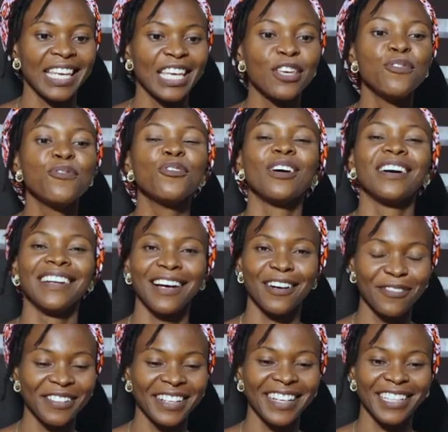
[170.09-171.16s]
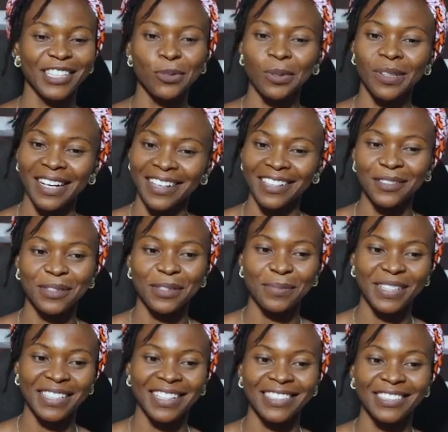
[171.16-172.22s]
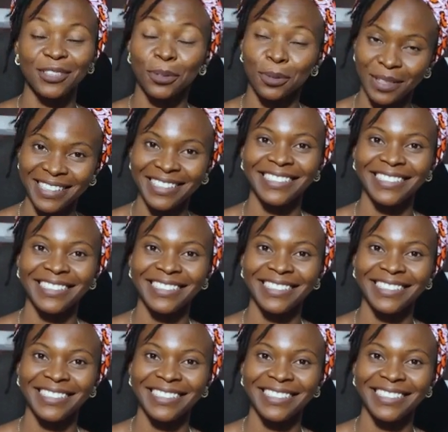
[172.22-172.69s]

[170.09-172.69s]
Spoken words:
If you're an African, you will agree with me that you